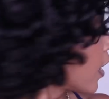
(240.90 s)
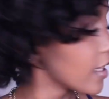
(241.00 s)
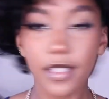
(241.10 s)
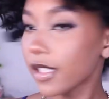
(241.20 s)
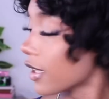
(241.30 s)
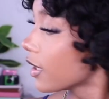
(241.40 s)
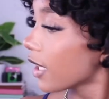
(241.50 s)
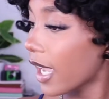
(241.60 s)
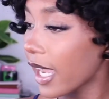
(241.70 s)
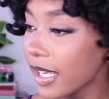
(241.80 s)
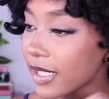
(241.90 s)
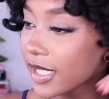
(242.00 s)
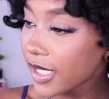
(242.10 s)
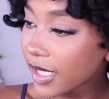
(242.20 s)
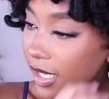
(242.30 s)
It's
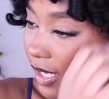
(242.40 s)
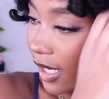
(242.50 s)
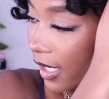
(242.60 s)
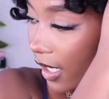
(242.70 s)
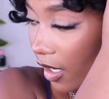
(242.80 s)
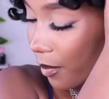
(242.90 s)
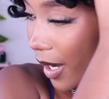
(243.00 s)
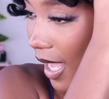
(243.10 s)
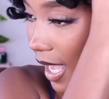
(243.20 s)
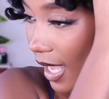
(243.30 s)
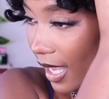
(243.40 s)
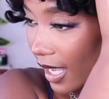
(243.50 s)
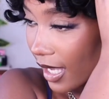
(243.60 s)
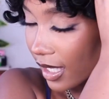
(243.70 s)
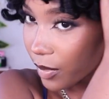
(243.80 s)
light on my
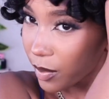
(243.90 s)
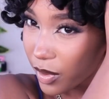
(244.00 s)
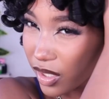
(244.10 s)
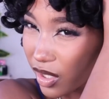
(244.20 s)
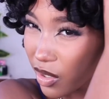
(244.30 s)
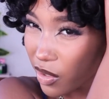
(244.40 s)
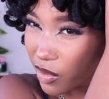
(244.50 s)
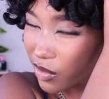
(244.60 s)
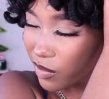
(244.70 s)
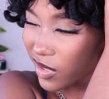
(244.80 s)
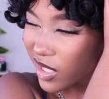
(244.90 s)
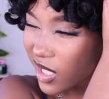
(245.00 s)
head. Let me put the combs